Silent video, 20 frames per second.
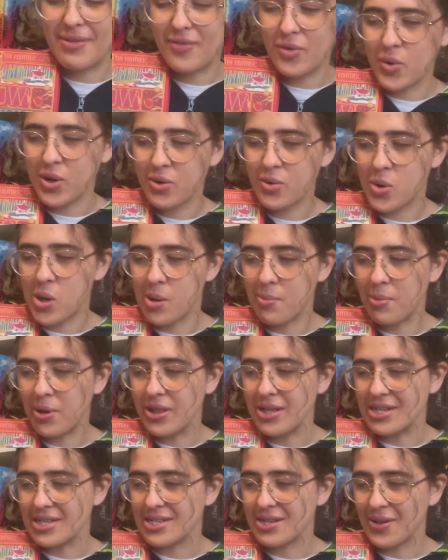you wonder why I'm putting
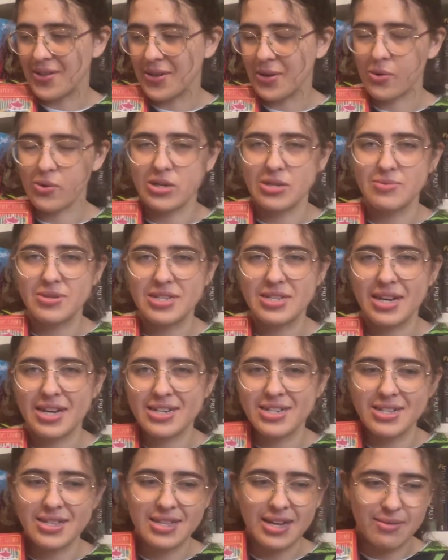this on the Christmas
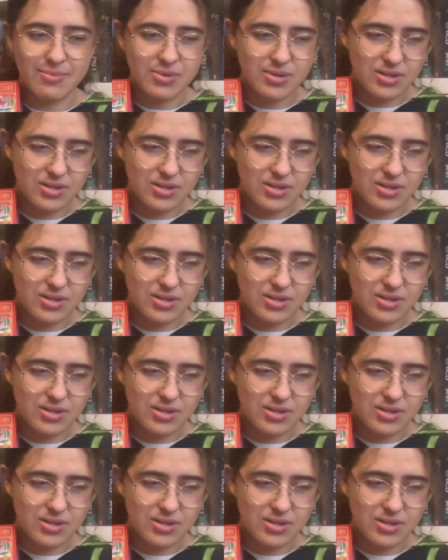section that I'm